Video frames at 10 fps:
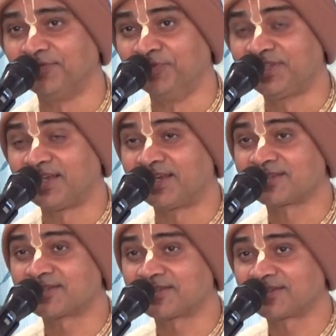which
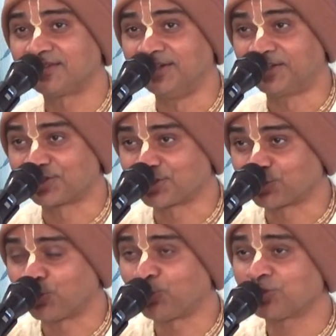has its
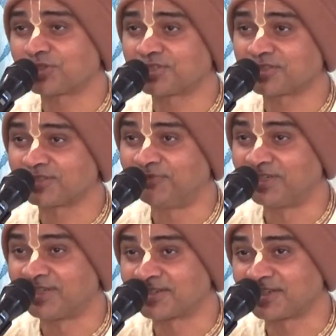source,
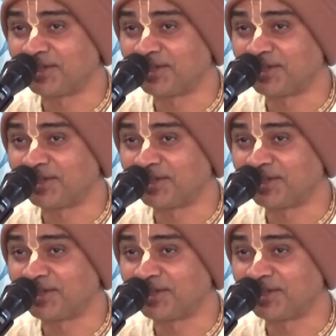which has